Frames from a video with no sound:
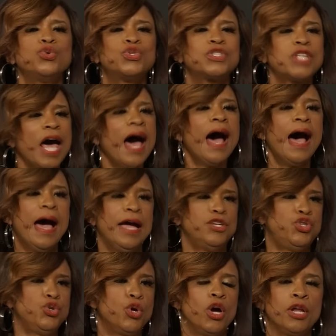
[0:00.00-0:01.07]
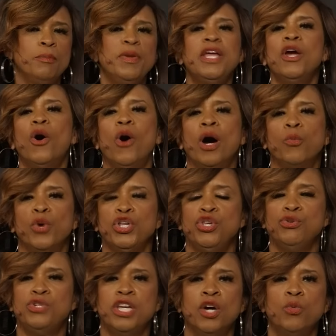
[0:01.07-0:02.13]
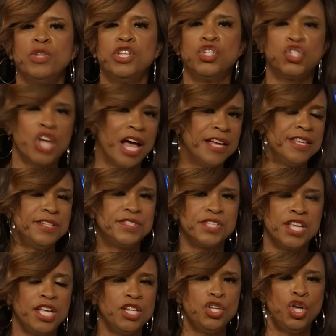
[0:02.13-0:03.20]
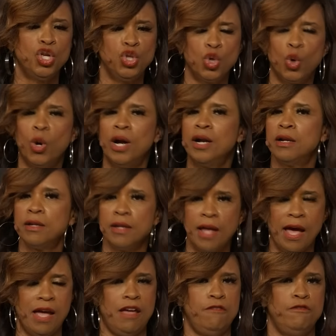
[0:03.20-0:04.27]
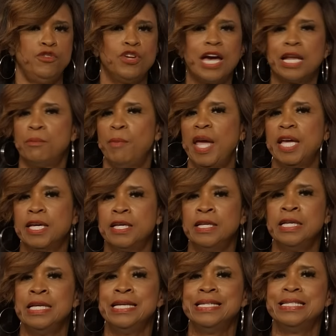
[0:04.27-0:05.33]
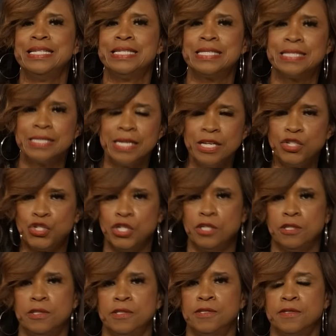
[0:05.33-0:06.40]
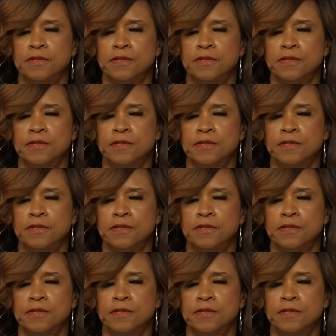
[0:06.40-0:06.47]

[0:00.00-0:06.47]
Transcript: whose side you're going to be on when you deal with the giants in your life. You got to make a decision.